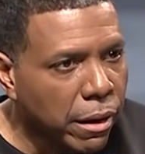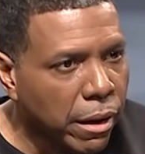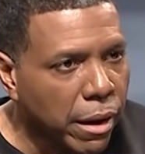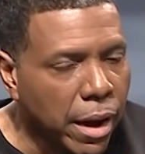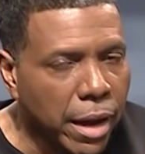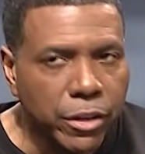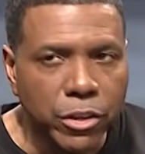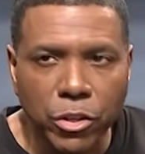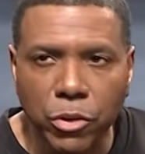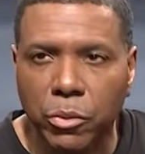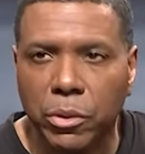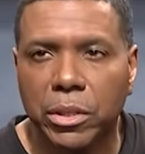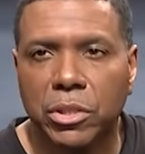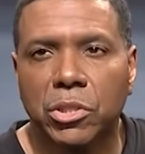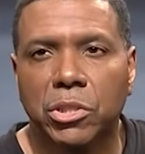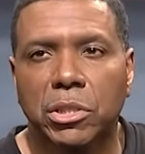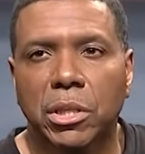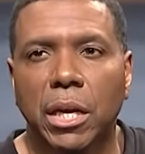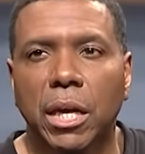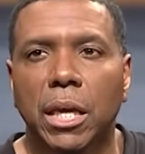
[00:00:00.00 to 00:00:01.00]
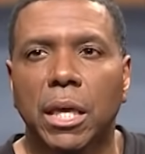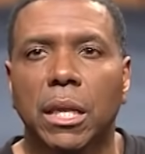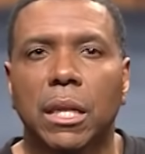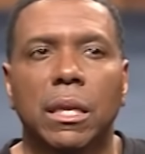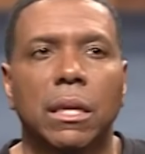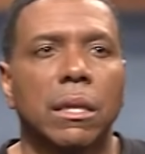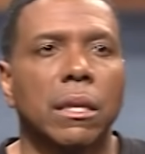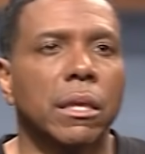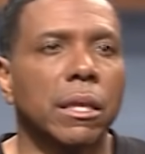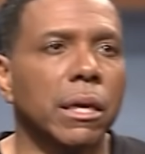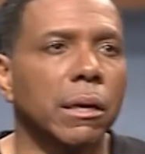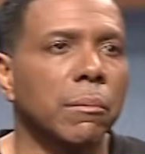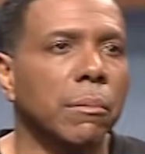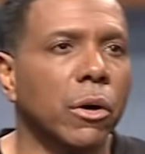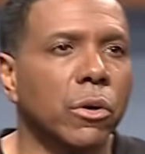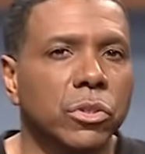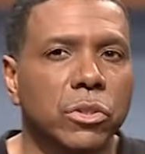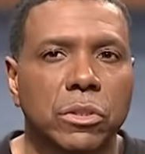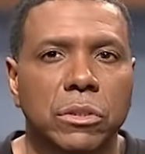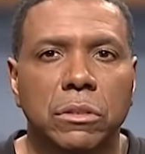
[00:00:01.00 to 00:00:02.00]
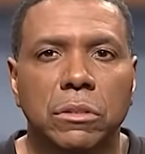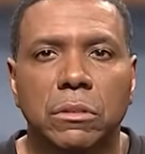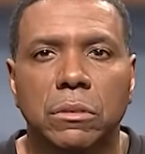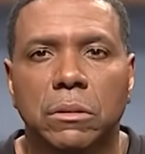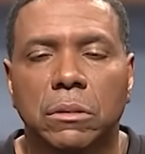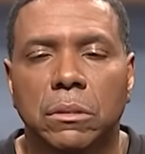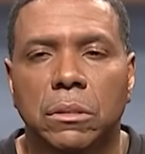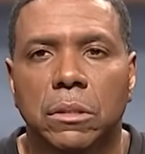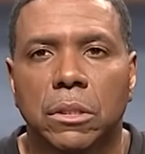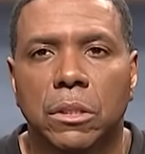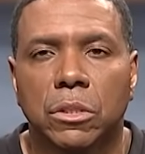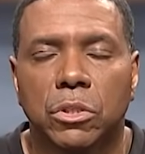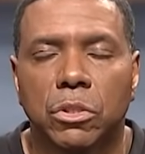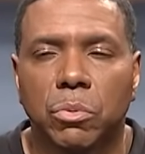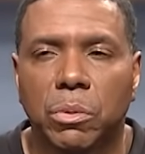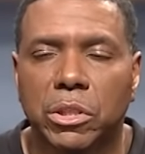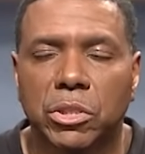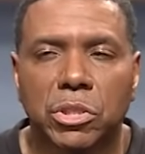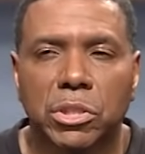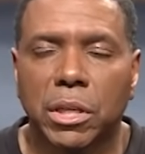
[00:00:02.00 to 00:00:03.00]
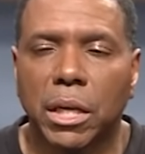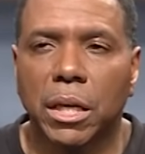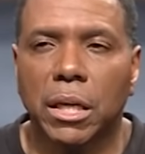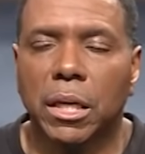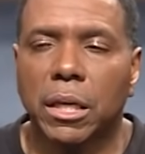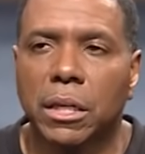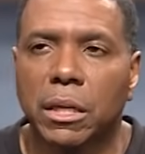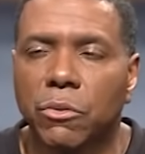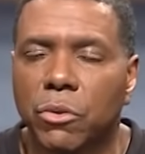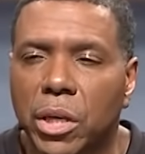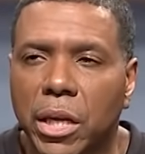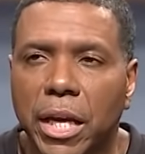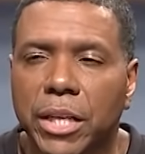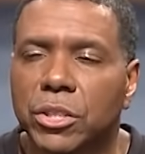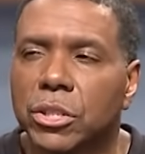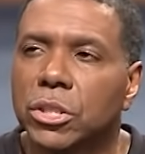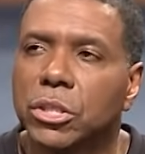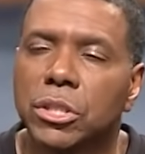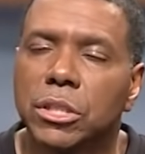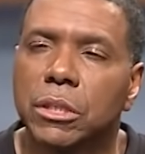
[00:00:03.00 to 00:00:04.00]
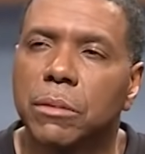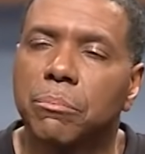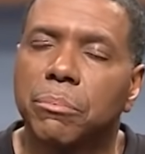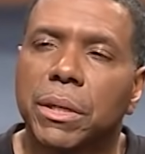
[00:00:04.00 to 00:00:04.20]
and you want to stand the emotions, you want to stay in a relationship